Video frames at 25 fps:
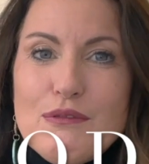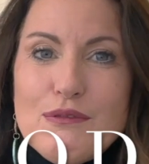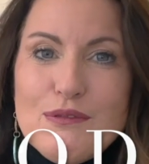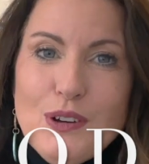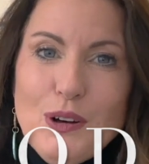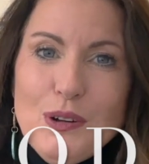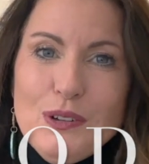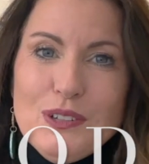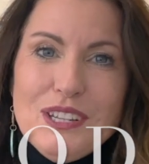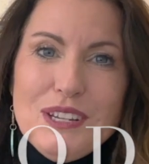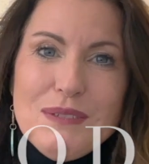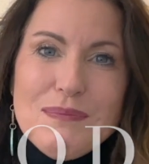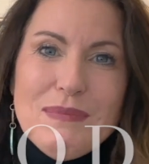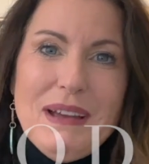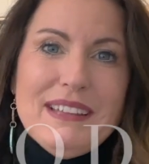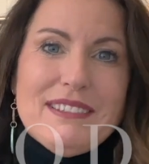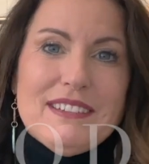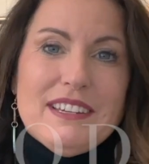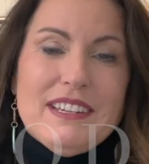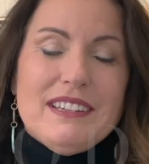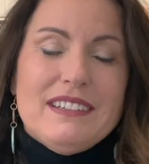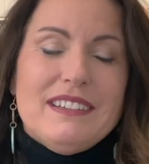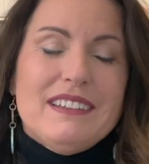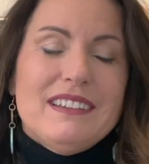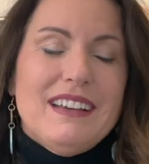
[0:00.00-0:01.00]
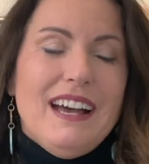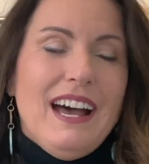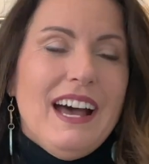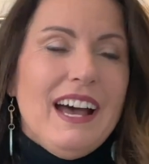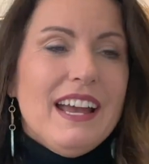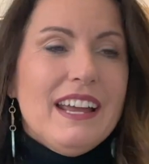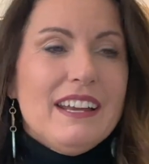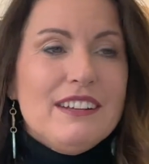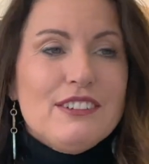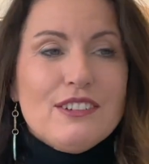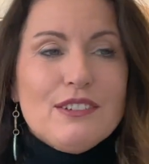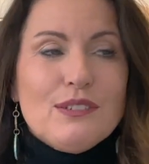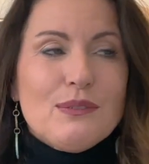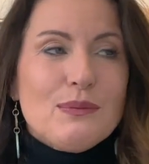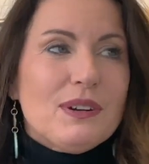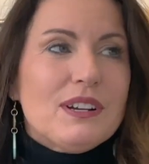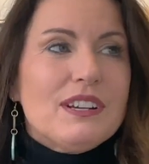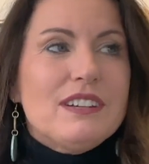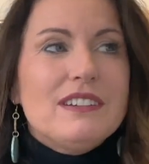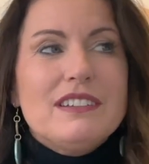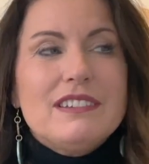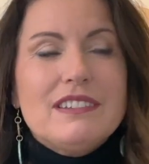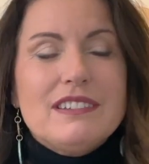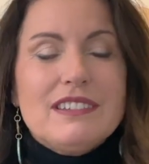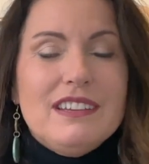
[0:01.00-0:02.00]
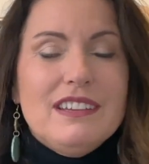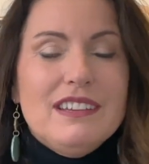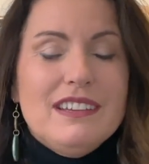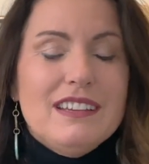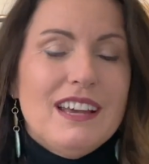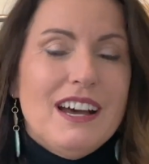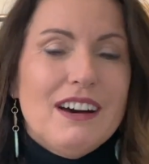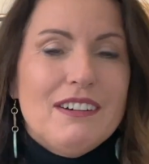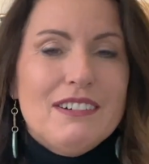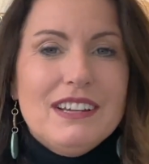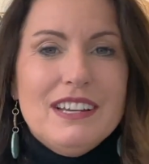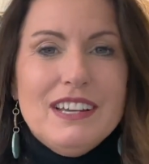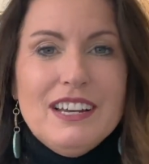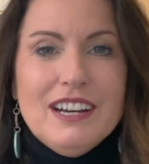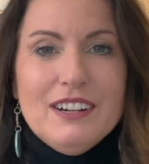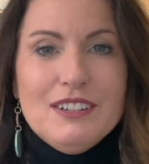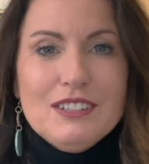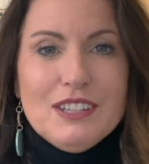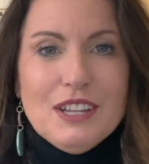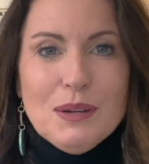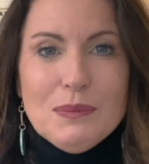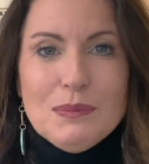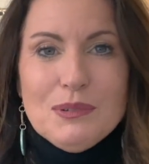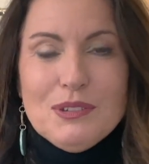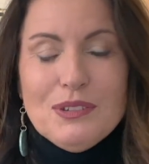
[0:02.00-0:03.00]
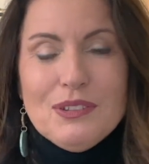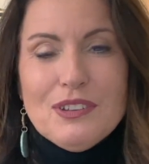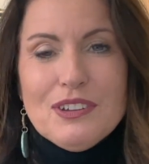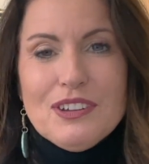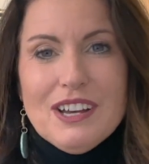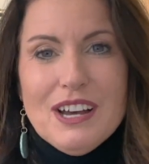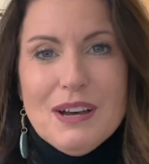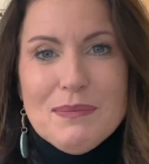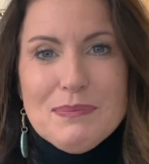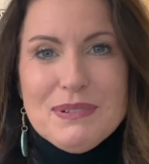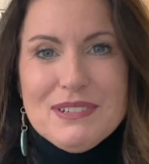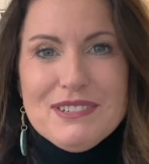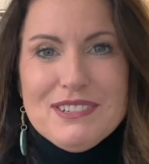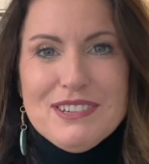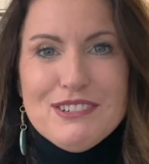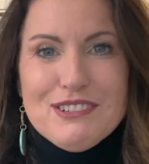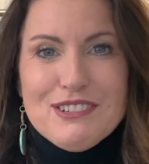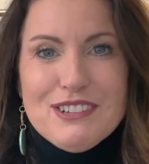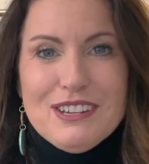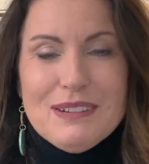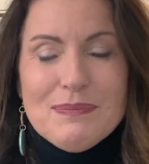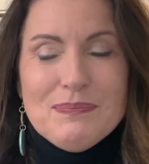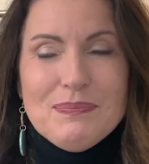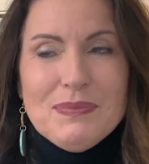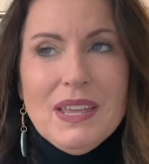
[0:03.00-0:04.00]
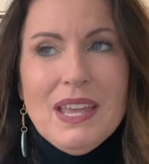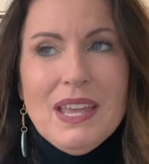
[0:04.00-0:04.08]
folding method. I just wanted to see how it held up to the competition.